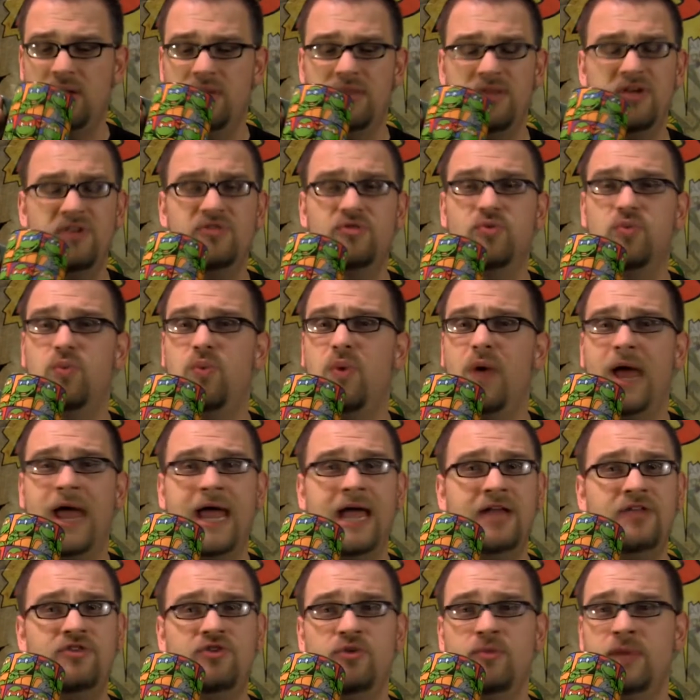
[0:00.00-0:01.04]
There's
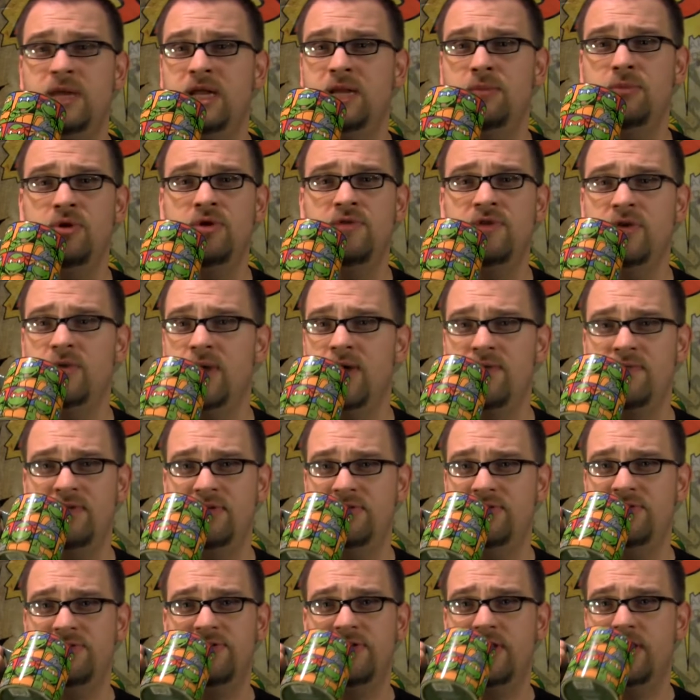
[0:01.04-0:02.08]
way too many movie
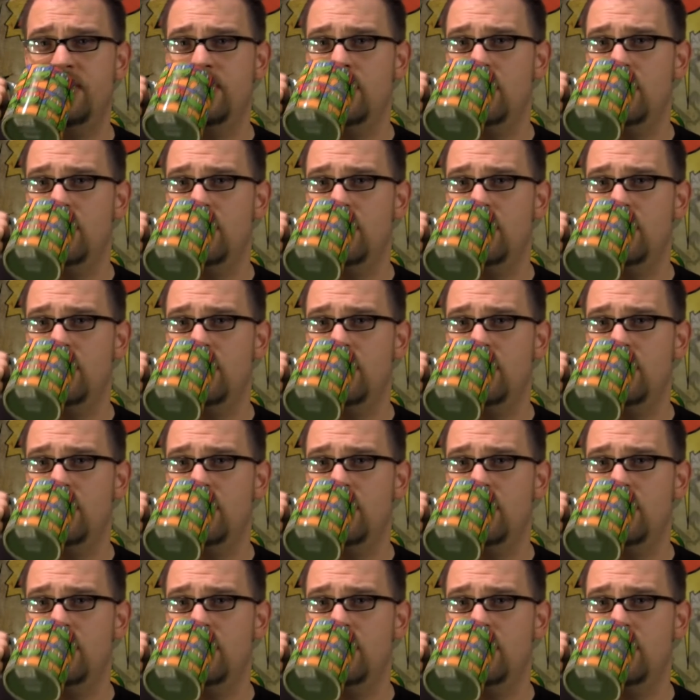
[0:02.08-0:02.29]
references here.